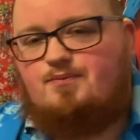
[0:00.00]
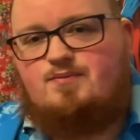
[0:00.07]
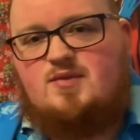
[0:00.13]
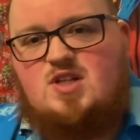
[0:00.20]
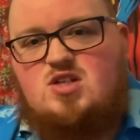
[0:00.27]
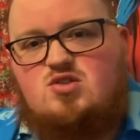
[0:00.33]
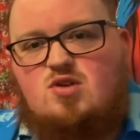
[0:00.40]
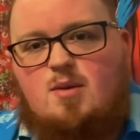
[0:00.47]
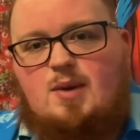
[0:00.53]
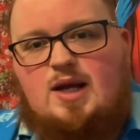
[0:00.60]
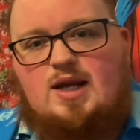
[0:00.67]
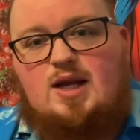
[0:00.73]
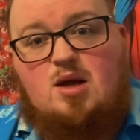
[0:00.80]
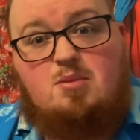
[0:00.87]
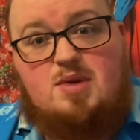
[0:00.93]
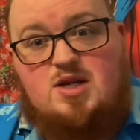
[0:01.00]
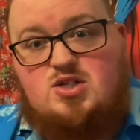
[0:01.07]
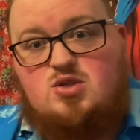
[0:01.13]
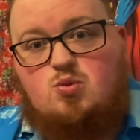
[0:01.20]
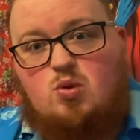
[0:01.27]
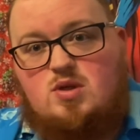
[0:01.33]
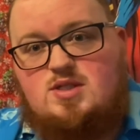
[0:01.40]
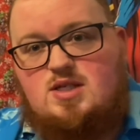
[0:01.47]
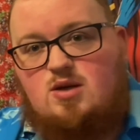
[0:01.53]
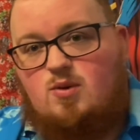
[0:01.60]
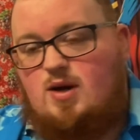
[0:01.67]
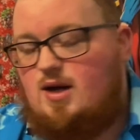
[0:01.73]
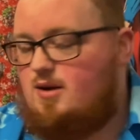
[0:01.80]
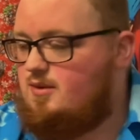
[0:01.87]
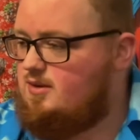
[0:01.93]
scream like a little bitch once in a
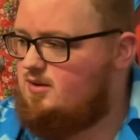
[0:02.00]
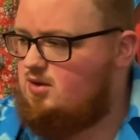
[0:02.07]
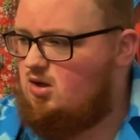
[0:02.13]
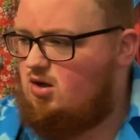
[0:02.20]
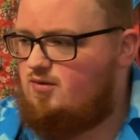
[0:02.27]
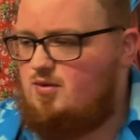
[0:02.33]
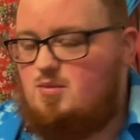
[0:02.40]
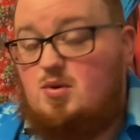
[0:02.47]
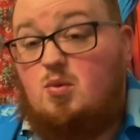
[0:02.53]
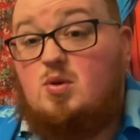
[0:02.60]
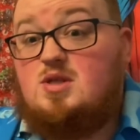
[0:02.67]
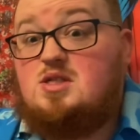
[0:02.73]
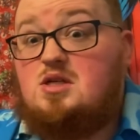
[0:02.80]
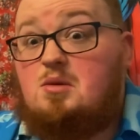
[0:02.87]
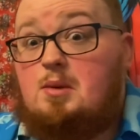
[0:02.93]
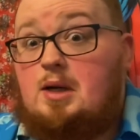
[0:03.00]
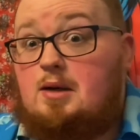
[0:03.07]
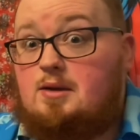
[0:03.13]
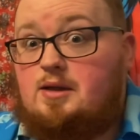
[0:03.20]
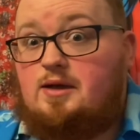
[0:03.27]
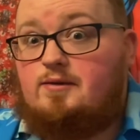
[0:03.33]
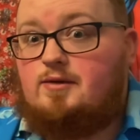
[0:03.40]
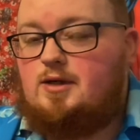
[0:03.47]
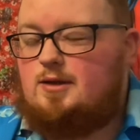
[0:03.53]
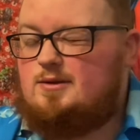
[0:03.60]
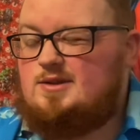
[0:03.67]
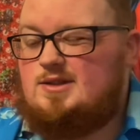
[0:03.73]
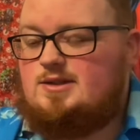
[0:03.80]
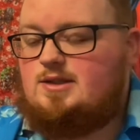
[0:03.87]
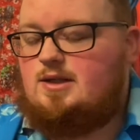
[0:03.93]
while. Not often, but once in a while, you know, but I've
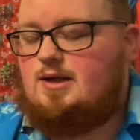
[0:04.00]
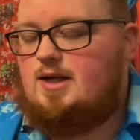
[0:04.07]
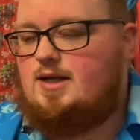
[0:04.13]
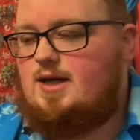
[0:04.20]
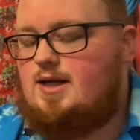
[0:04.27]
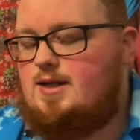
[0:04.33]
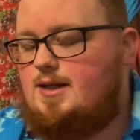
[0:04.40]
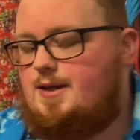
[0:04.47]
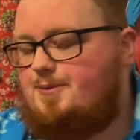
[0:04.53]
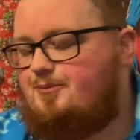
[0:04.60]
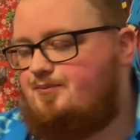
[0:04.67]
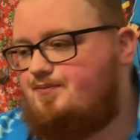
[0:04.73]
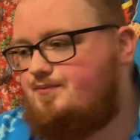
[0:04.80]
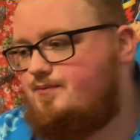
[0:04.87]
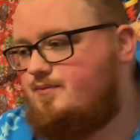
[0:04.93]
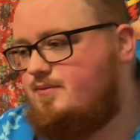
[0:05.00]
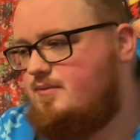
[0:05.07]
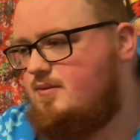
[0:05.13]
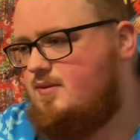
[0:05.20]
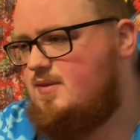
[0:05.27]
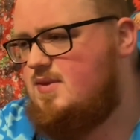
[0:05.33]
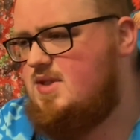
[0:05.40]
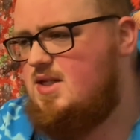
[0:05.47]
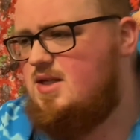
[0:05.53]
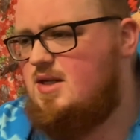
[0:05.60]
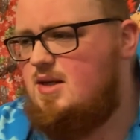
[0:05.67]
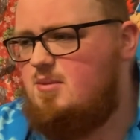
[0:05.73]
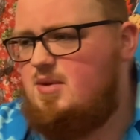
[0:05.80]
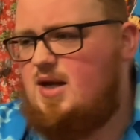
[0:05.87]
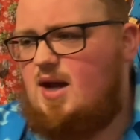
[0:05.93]
got to get that in there.
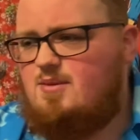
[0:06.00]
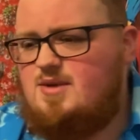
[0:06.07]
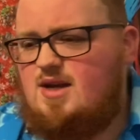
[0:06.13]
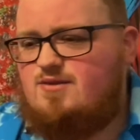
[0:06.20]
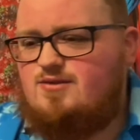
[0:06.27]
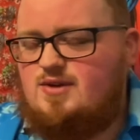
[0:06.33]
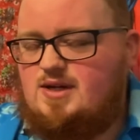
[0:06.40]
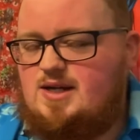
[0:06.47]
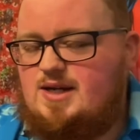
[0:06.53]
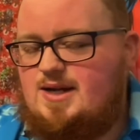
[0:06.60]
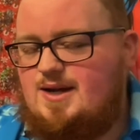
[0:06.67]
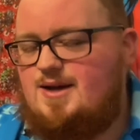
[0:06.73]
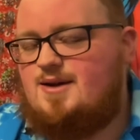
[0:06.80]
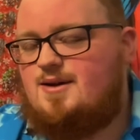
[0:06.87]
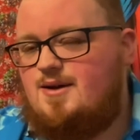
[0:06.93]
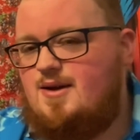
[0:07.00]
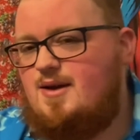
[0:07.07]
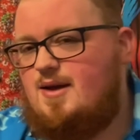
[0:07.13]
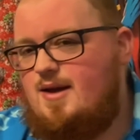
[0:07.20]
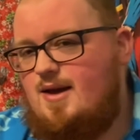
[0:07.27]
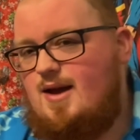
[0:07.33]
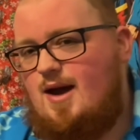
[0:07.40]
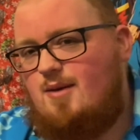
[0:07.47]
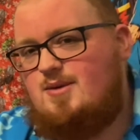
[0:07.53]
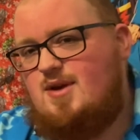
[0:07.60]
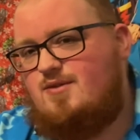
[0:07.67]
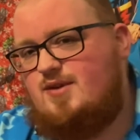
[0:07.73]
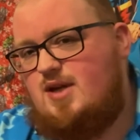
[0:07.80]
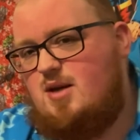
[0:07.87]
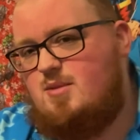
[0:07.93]
But yeah, I'm definitely going
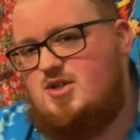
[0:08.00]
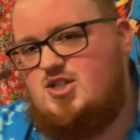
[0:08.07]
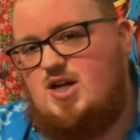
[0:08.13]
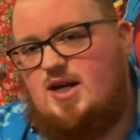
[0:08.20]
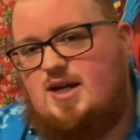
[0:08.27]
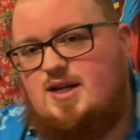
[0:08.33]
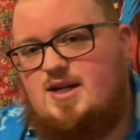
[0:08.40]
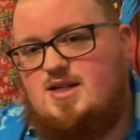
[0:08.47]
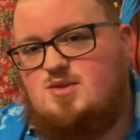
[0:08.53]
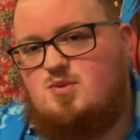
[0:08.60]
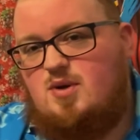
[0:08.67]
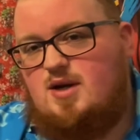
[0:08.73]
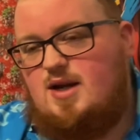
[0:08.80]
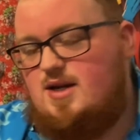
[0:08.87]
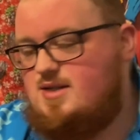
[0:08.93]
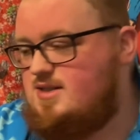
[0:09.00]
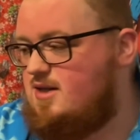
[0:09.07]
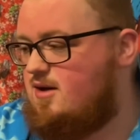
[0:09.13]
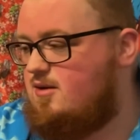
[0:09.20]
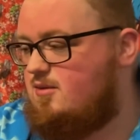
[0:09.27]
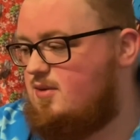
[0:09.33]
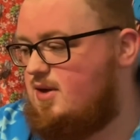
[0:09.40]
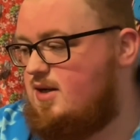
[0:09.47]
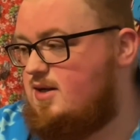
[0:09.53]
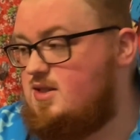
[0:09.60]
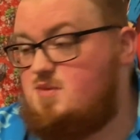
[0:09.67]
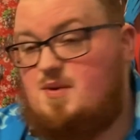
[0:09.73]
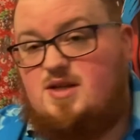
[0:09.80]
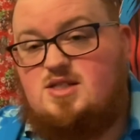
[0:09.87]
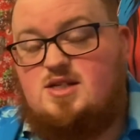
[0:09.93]
to be checking this one out, so
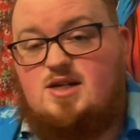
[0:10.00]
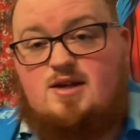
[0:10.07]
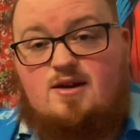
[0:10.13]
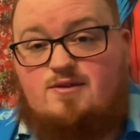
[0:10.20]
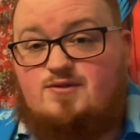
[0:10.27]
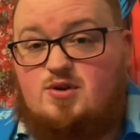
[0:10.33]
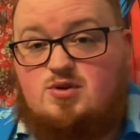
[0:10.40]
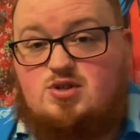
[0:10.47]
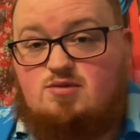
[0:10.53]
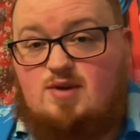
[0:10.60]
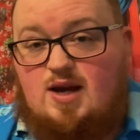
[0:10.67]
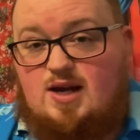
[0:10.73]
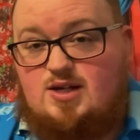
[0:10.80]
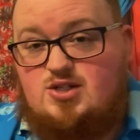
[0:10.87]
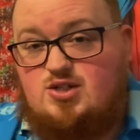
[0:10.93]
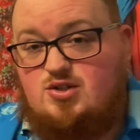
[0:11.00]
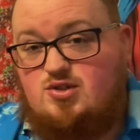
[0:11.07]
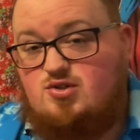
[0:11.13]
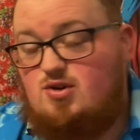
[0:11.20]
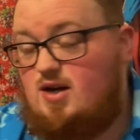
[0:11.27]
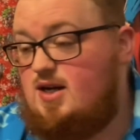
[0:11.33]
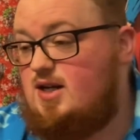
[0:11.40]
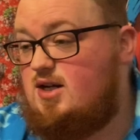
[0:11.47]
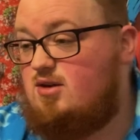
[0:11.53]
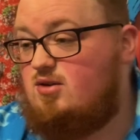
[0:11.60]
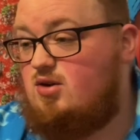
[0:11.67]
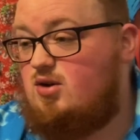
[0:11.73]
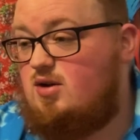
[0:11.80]
expect a future trailer